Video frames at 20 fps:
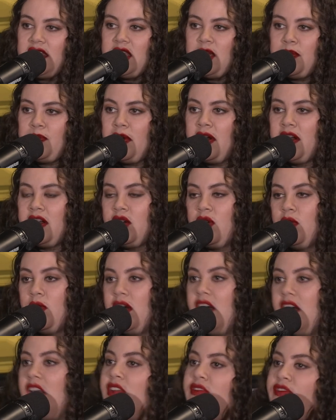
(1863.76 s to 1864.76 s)
their political
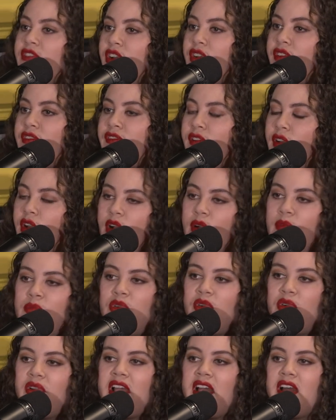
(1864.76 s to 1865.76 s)
info from
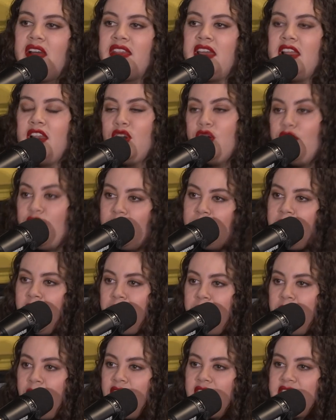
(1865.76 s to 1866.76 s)
or how they learn
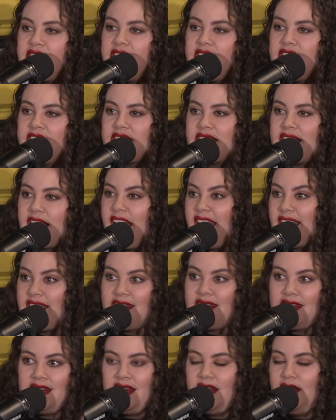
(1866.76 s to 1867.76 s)
about politics? Like,
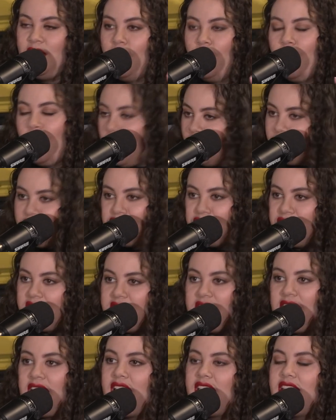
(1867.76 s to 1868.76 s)
what would you
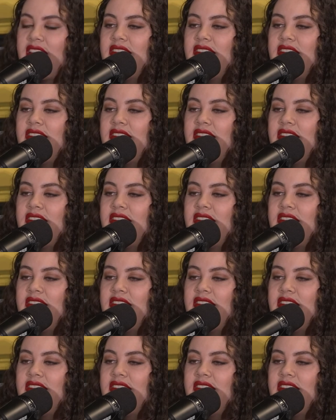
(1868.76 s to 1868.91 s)
say?